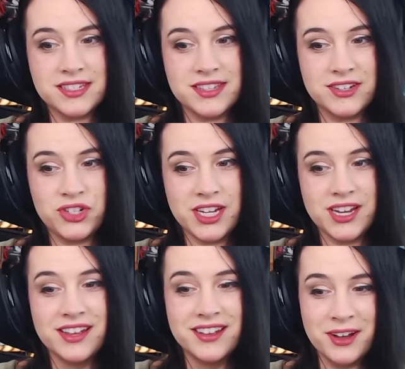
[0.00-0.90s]
that she
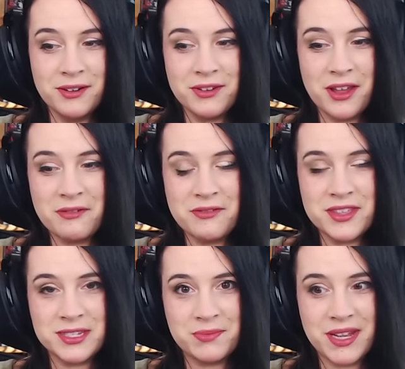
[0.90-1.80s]
go along with
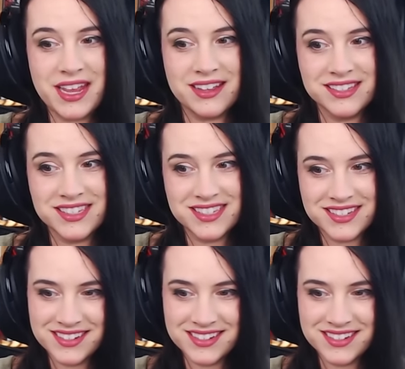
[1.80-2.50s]
his plans.